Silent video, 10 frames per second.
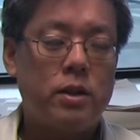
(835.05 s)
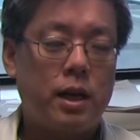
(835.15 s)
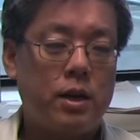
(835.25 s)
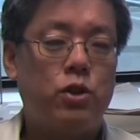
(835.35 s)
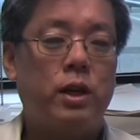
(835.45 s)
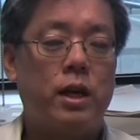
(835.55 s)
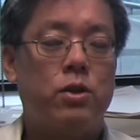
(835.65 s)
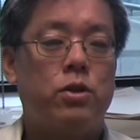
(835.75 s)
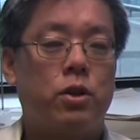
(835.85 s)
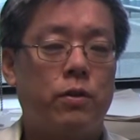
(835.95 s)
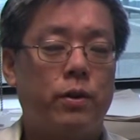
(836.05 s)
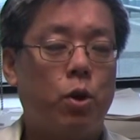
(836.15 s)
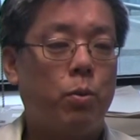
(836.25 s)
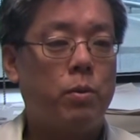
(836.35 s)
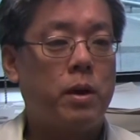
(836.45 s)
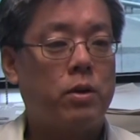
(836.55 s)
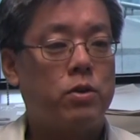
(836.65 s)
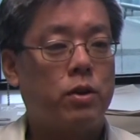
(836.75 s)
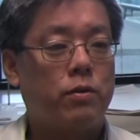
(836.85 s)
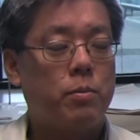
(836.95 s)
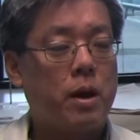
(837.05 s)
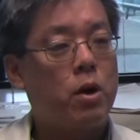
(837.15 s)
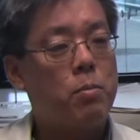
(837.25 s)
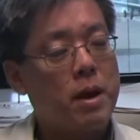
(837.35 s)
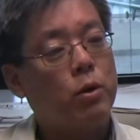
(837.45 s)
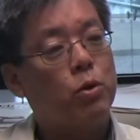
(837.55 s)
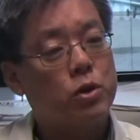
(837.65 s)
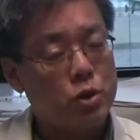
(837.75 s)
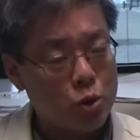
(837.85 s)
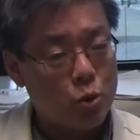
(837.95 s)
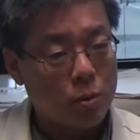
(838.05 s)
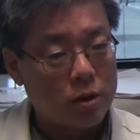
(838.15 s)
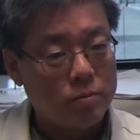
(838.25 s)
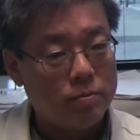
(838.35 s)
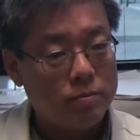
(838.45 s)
to educate yourself and hopefully make yourself a better medical consumer.